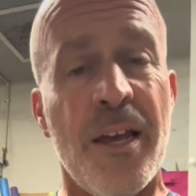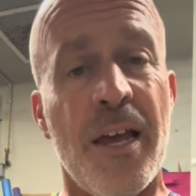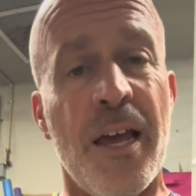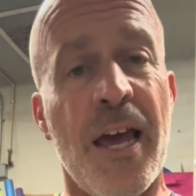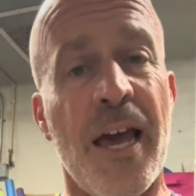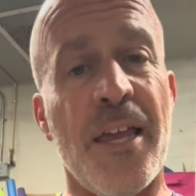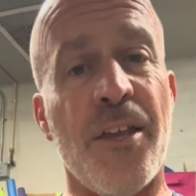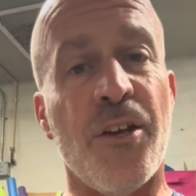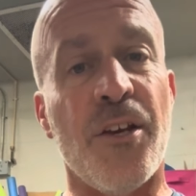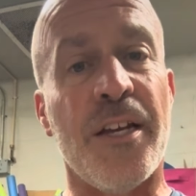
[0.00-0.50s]

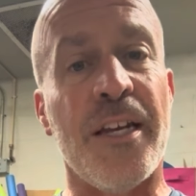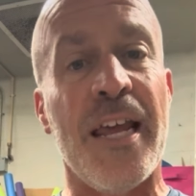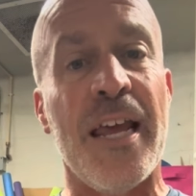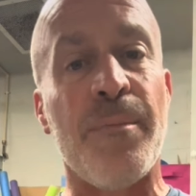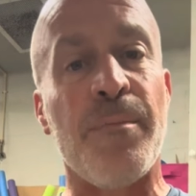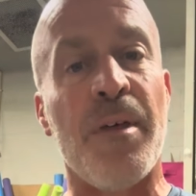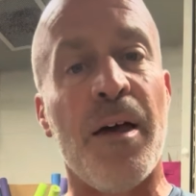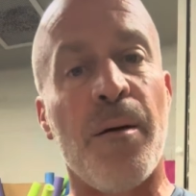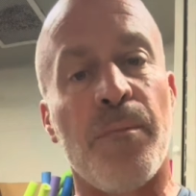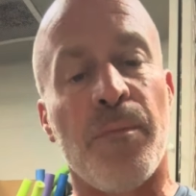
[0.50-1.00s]
and you can
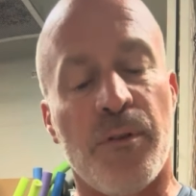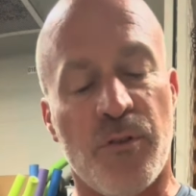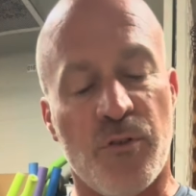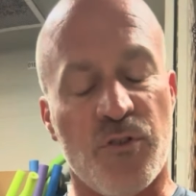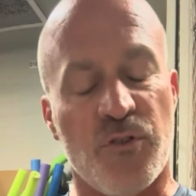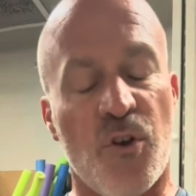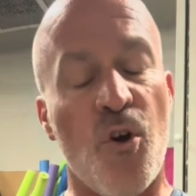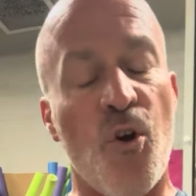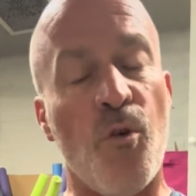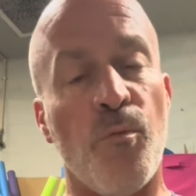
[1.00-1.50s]
name them.
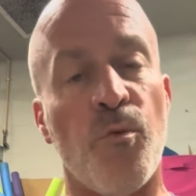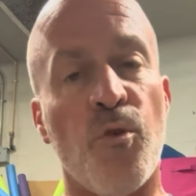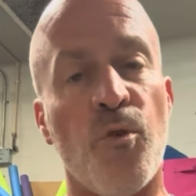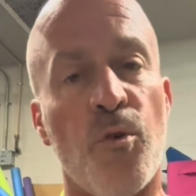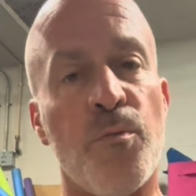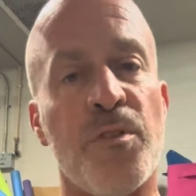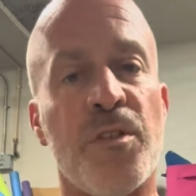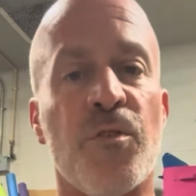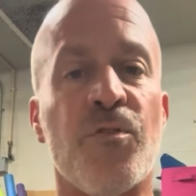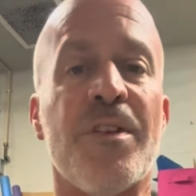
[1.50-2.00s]
There's home
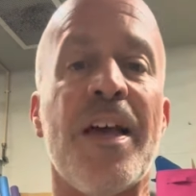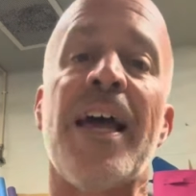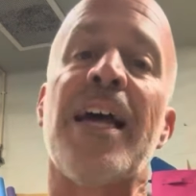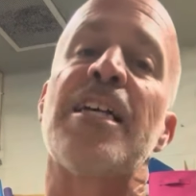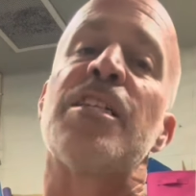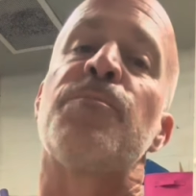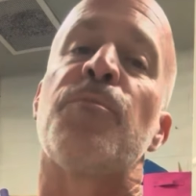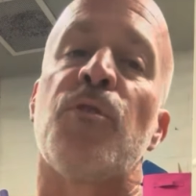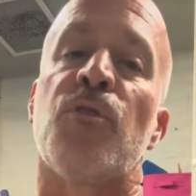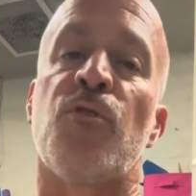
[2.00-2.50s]
groups, there's
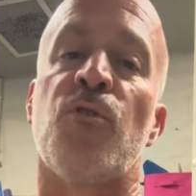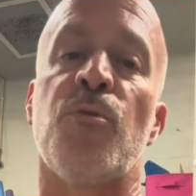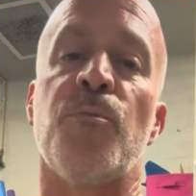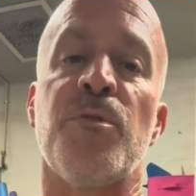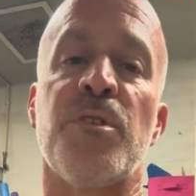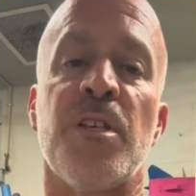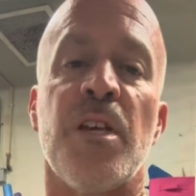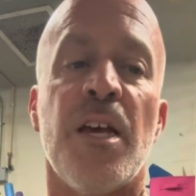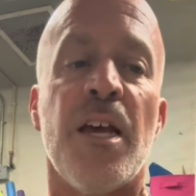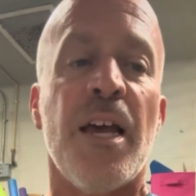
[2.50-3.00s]
expert
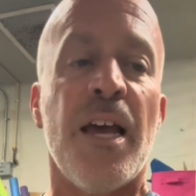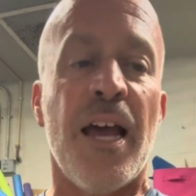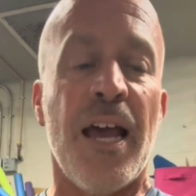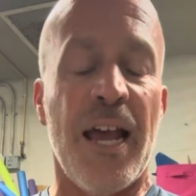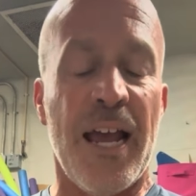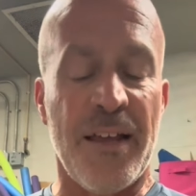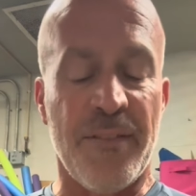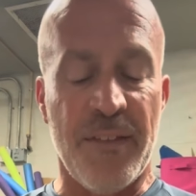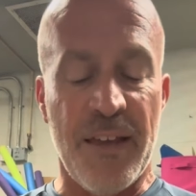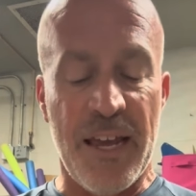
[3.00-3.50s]
groups,
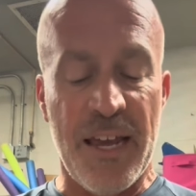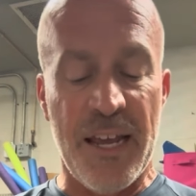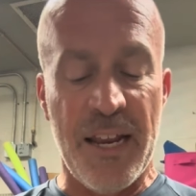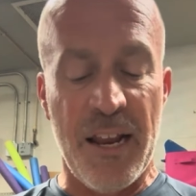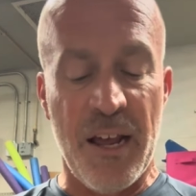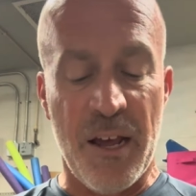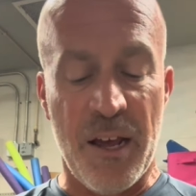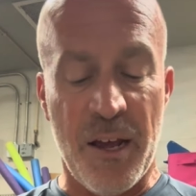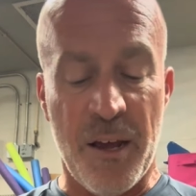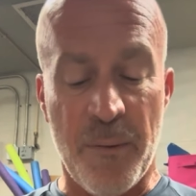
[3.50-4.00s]
and
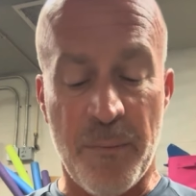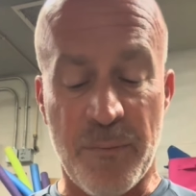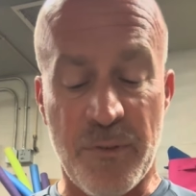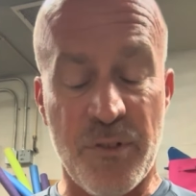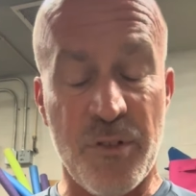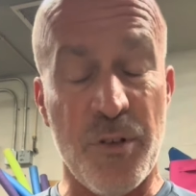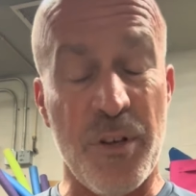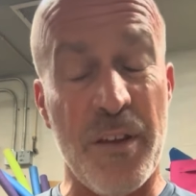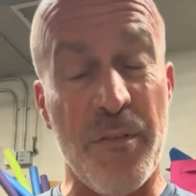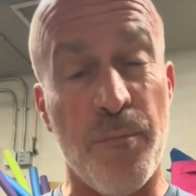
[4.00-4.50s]
then um,
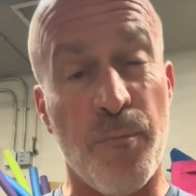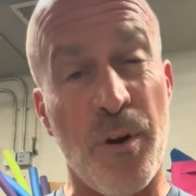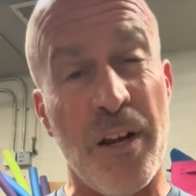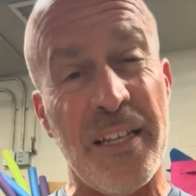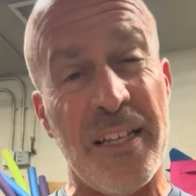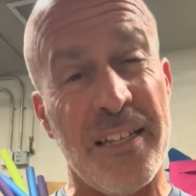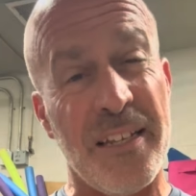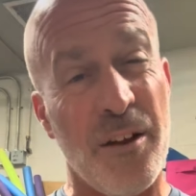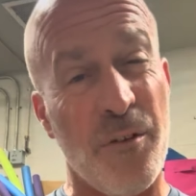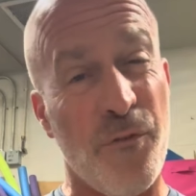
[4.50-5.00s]
to even
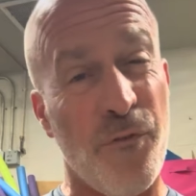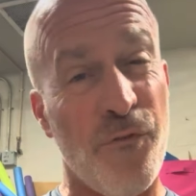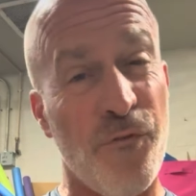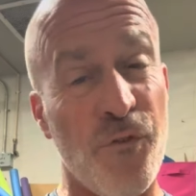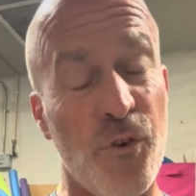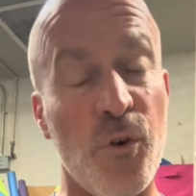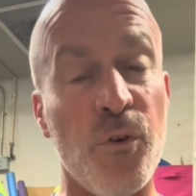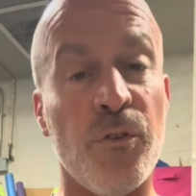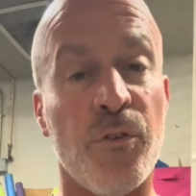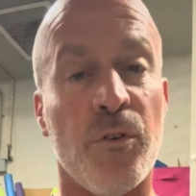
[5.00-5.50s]
break it down
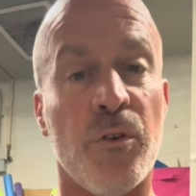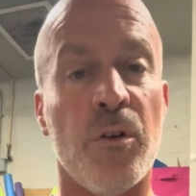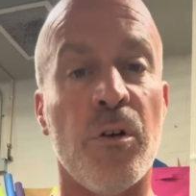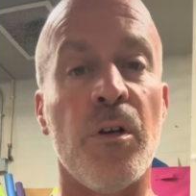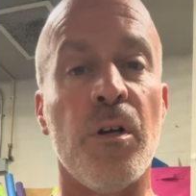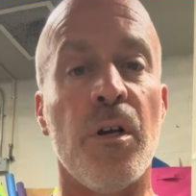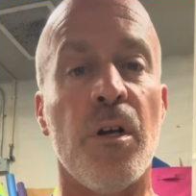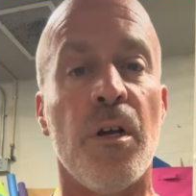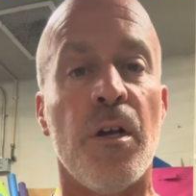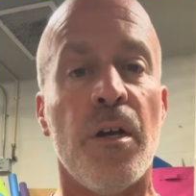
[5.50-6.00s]
further,